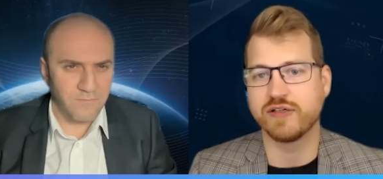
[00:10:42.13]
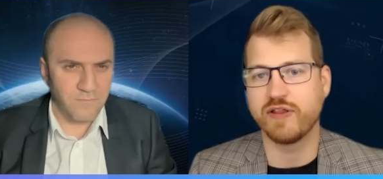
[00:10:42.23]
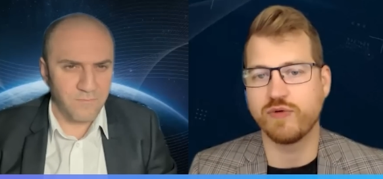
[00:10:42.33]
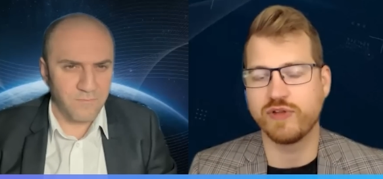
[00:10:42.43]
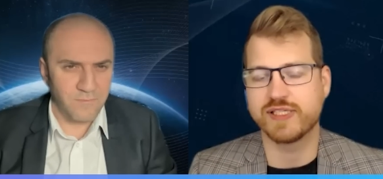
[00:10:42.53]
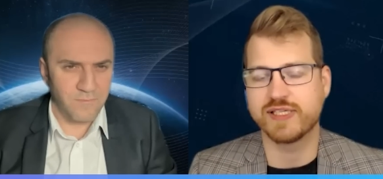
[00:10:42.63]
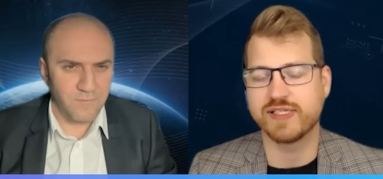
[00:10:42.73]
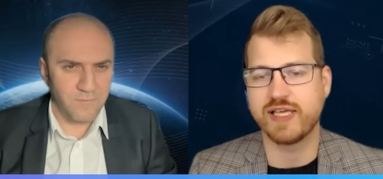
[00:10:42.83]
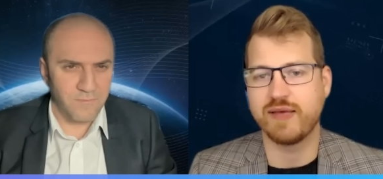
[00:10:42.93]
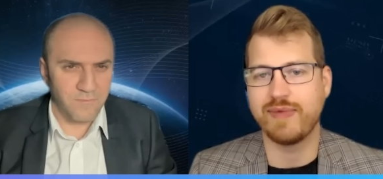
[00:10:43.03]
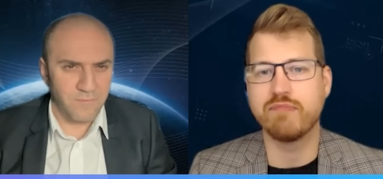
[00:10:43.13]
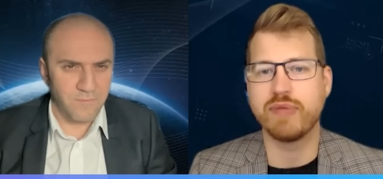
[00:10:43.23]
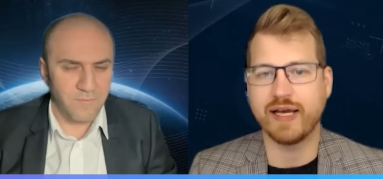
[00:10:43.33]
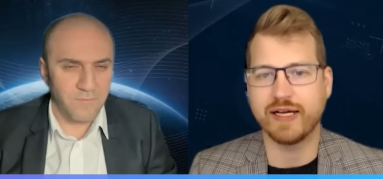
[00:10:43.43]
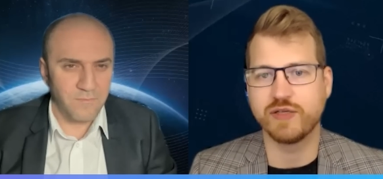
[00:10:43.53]
Speaker 1: that's the same
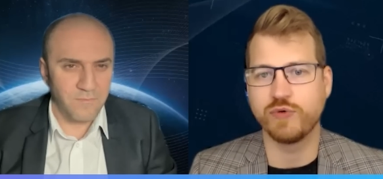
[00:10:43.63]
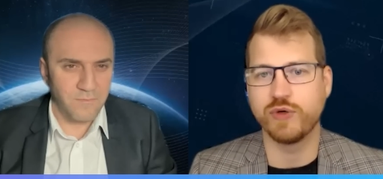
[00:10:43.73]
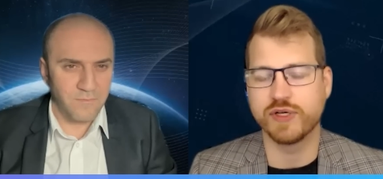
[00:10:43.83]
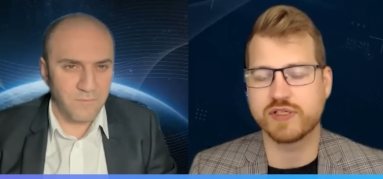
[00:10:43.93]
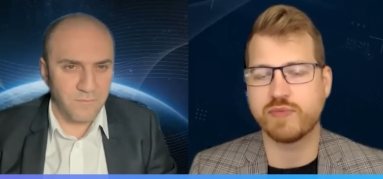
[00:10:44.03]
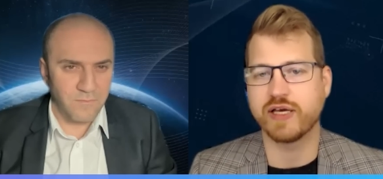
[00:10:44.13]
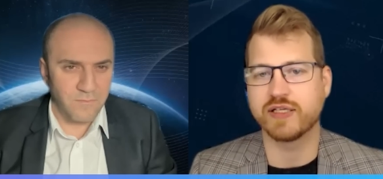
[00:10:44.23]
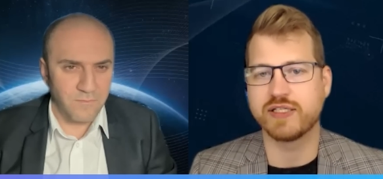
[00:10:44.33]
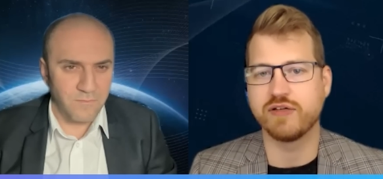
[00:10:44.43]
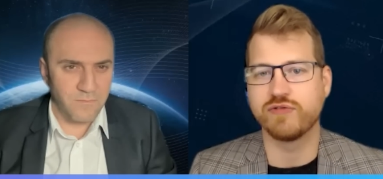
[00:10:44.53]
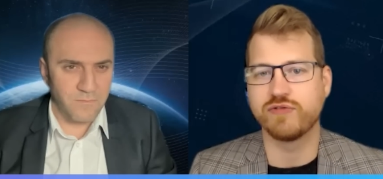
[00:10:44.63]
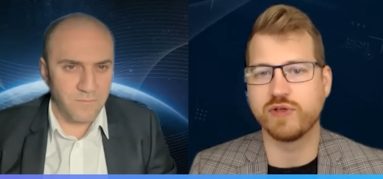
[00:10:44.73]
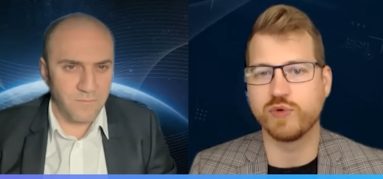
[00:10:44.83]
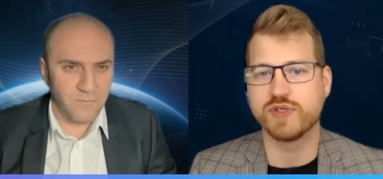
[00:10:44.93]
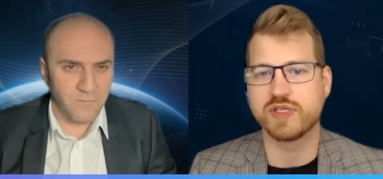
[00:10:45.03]
impact that we would expect if
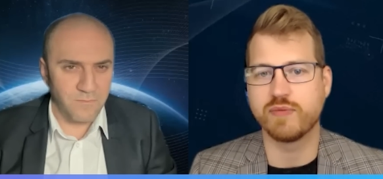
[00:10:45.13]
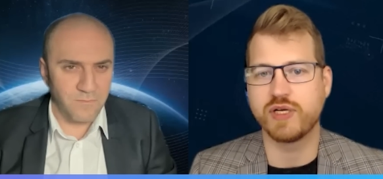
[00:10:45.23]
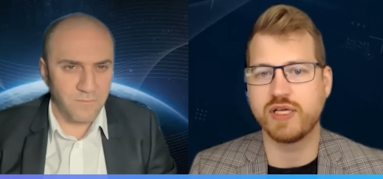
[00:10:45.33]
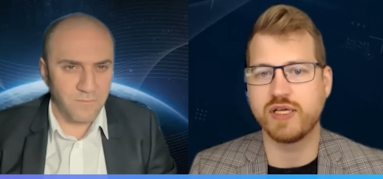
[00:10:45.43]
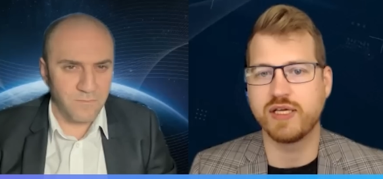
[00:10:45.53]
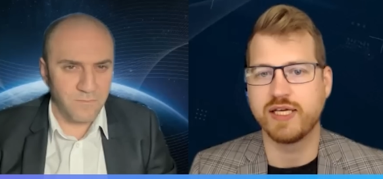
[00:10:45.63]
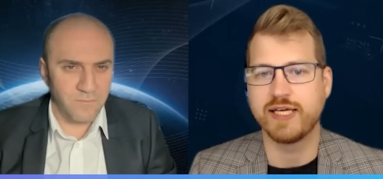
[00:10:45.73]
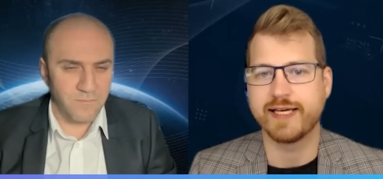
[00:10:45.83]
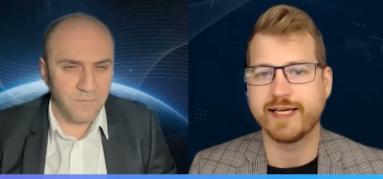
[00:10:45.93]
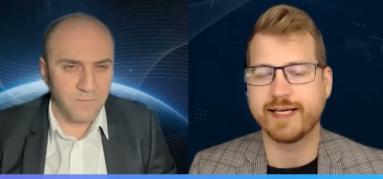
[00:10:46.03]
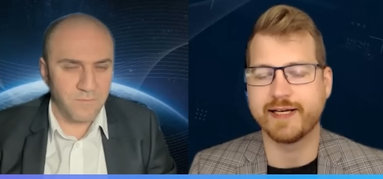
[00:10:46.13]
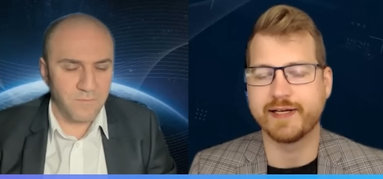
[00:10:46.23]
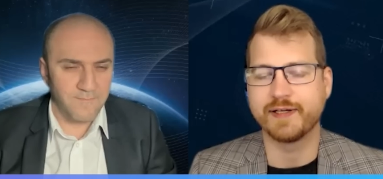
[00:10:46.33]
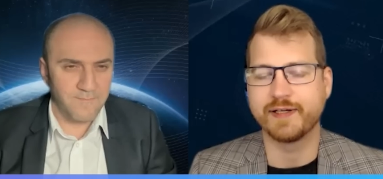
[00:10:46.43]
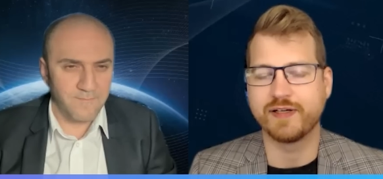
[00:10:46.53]
it was somebody
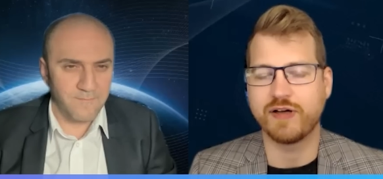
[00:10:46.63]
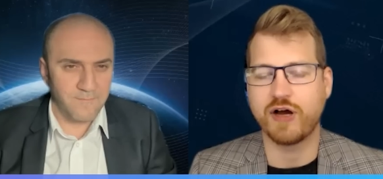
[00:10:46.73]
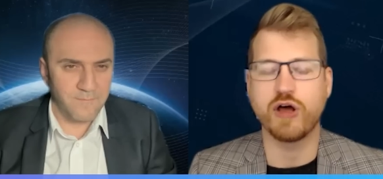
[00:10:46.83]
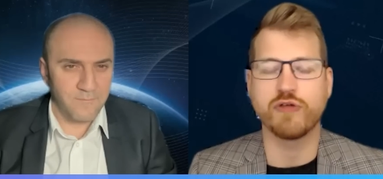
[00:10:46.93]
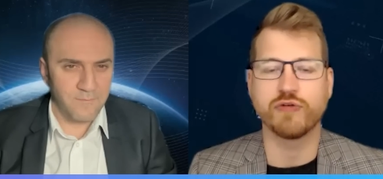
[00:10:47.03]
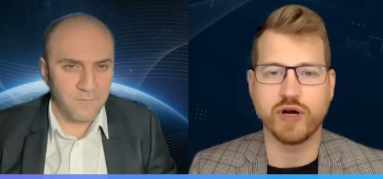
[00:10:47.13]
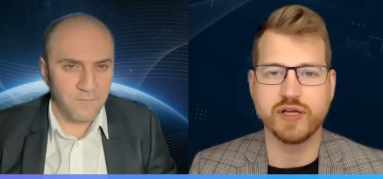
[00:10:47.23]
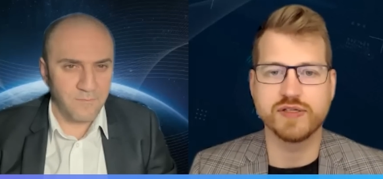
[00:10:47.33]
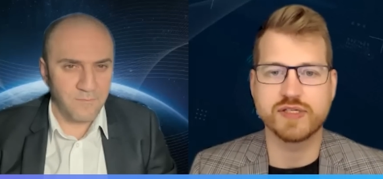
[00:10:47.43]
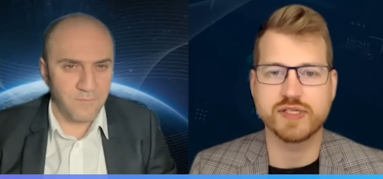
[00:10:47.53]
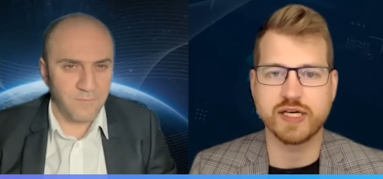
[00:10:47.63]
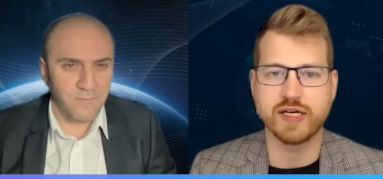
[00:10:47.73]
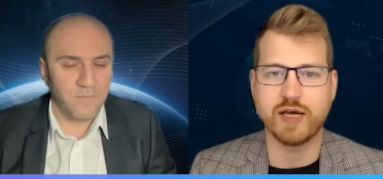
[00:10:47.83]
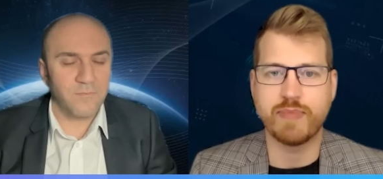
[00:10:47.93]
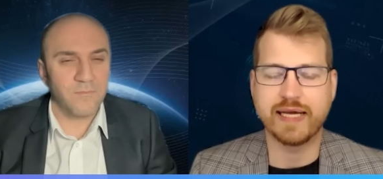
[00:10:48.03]
uh, unauthorized,
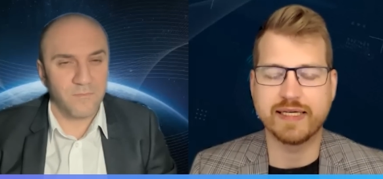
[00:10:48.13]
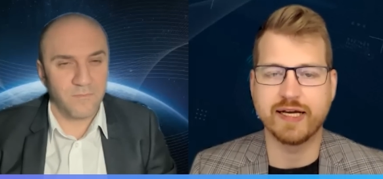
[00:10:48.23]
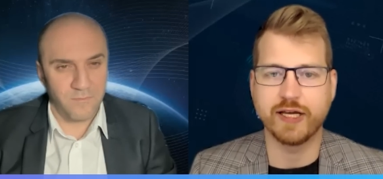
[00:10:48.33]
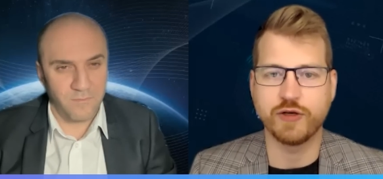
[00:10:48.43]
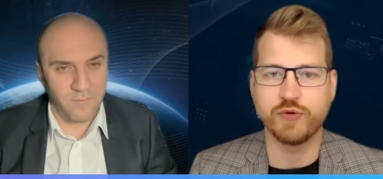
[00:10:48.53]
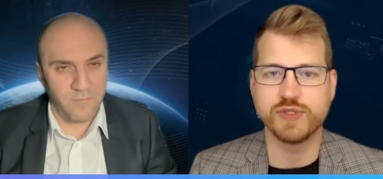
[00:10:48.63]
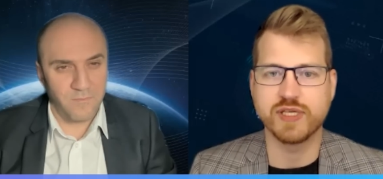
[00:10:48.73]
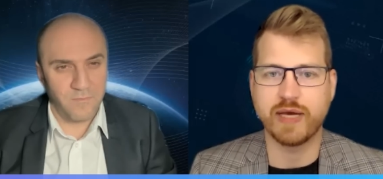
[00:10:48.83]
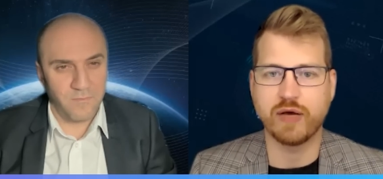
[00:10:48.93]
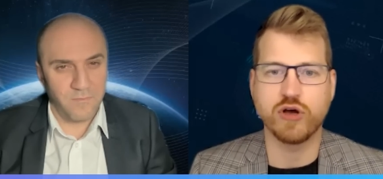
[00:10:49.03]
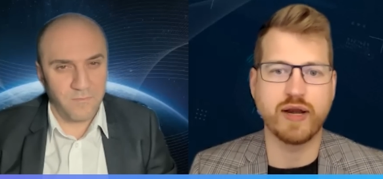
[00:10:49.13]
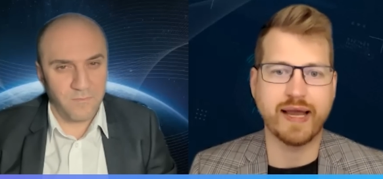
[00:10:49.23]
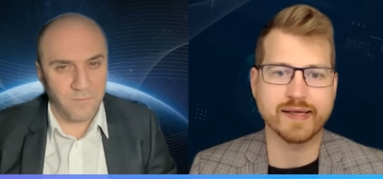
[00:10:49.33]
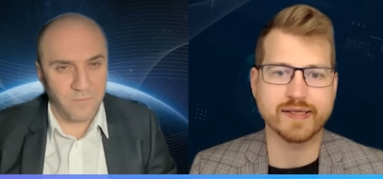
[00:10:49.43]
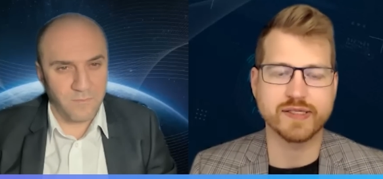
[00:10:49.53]
uh, a bad guy who had somehow
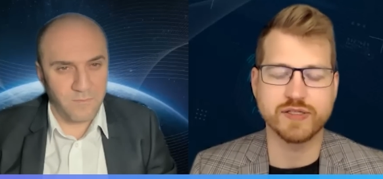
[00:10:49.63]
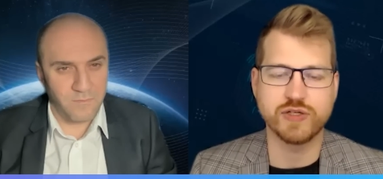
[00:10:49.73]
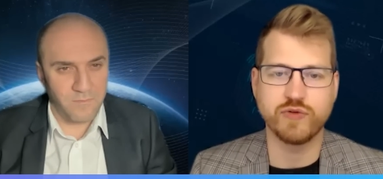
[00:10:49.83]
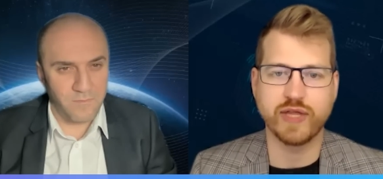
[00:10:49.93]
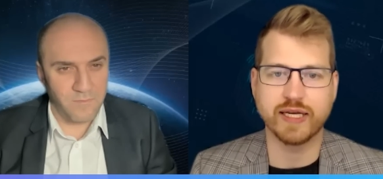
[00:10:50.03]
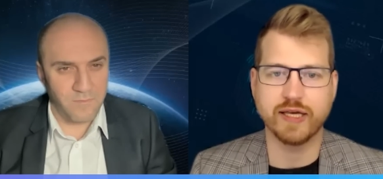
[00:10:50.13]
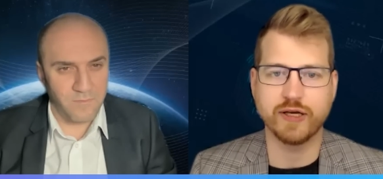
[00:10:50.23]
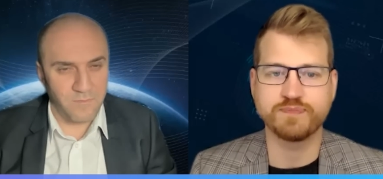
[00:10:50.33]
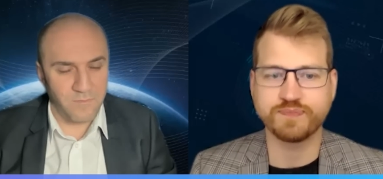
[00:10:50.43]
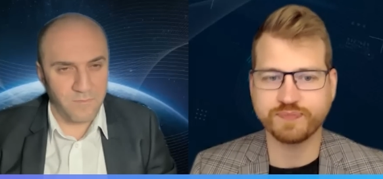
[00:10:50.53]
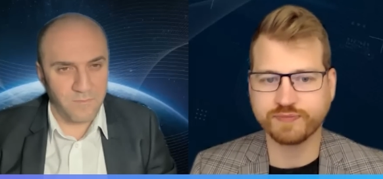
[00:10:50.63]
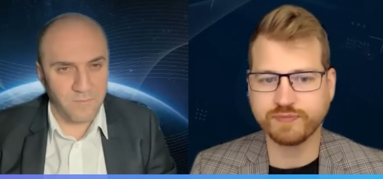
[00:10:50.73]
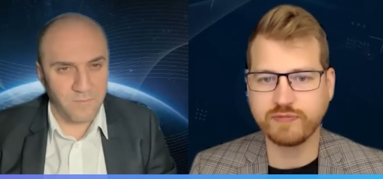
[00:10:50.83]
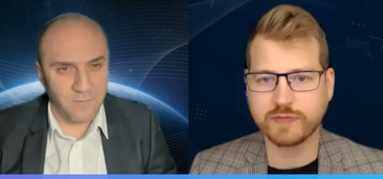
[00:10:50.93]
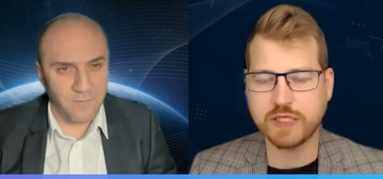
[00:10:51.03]
gotten access to that account.
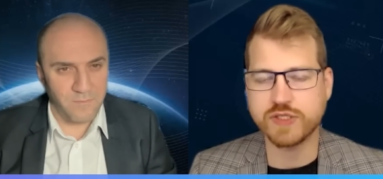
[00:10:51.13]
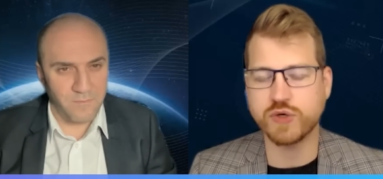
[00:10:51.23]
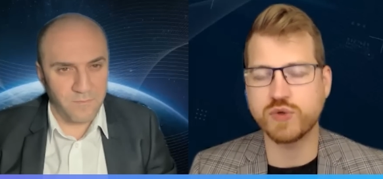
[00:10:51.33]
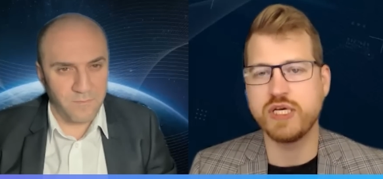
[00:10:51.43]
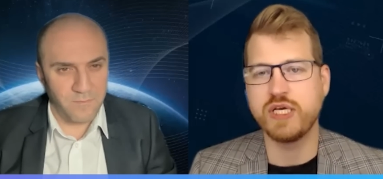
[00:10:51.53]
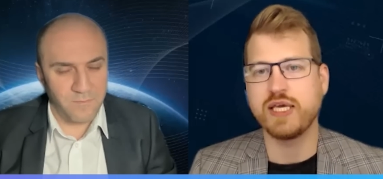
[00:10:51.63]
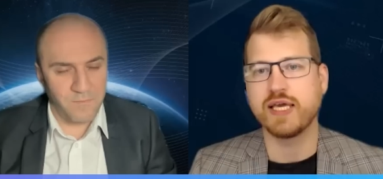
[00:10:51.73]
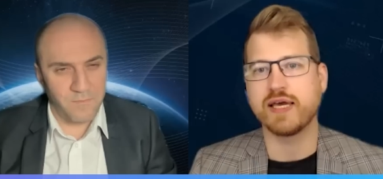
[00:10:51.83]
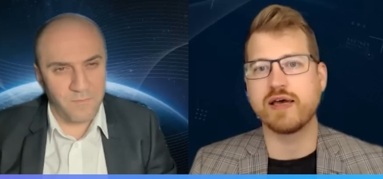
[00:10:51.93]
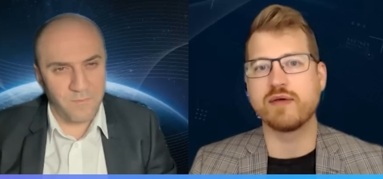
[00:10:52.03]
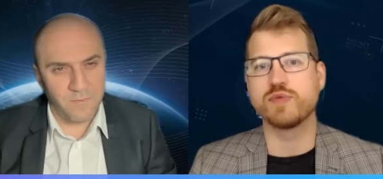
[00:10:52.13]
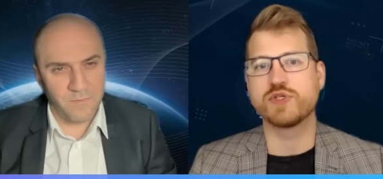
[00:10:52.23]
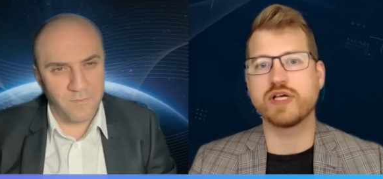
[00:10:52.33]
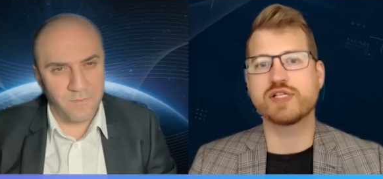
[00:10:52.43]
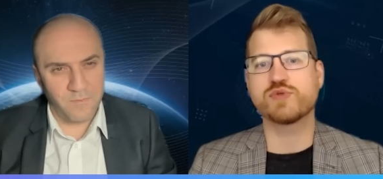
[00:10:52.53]
So, um,
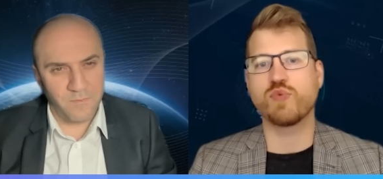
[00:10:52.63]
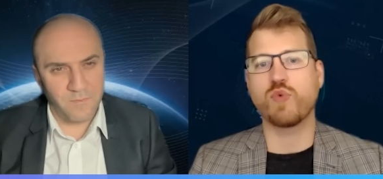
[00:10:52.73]
so that's